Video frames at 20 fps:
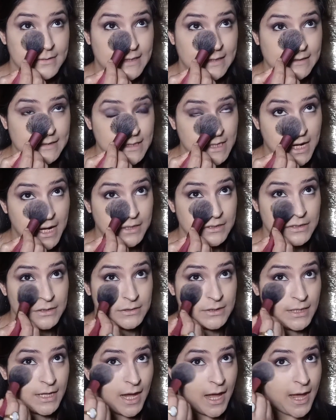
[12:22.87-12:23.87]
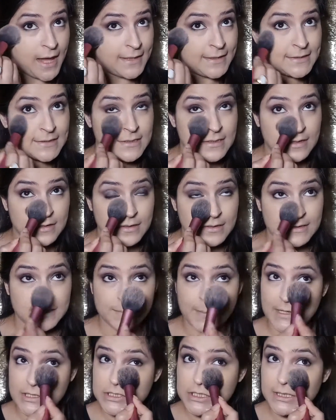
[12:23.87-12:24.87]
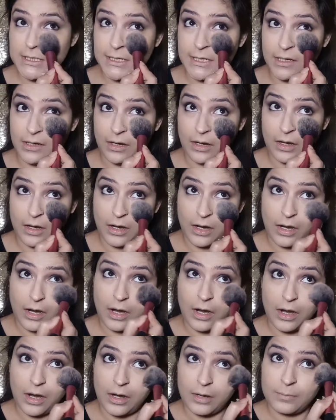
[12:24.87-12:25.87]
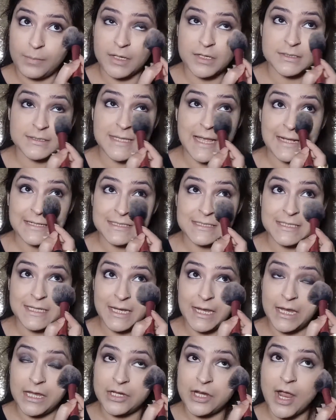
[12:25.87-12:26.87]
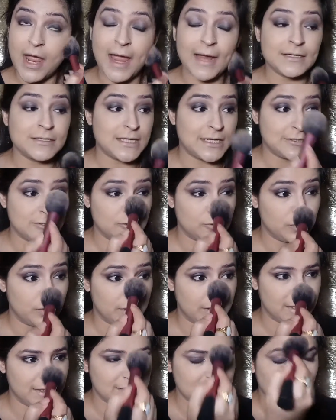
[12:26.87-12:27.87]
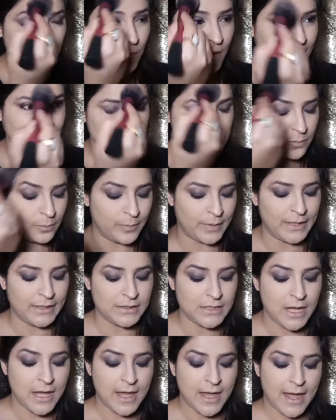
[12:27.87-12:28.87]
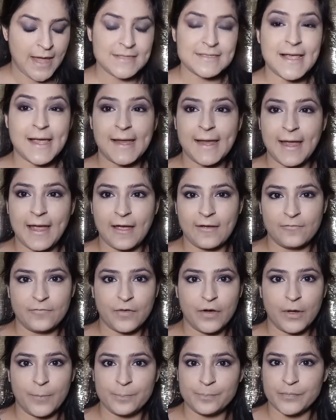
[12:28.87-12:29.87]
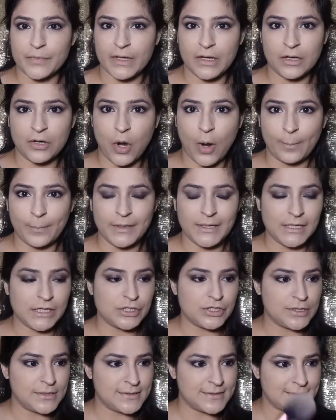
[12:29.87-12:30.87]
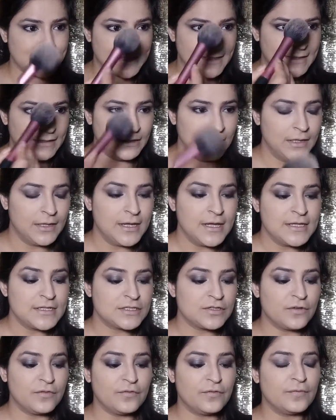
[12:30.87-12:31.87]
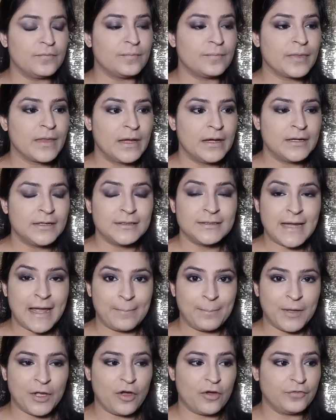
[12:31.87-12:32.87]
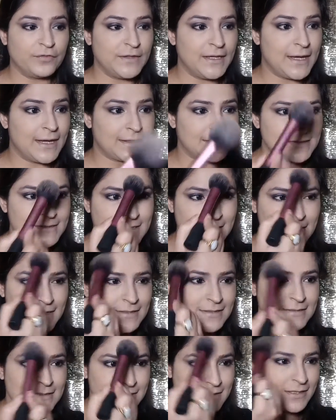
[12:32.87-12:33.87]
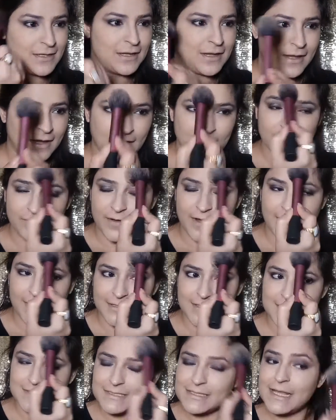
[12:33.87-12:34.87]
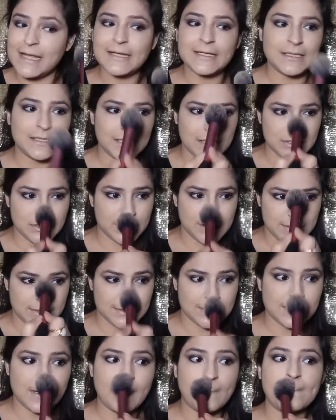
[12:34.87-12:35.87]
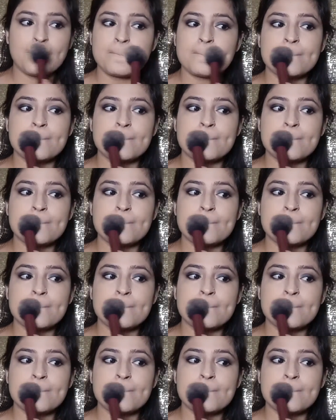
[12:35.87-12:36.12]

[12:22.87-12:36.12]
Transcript: Setting under the eyes especially, because that's the area I tend to crease quite a bit as I have a combination skin. So tapping off the excess and very slightly just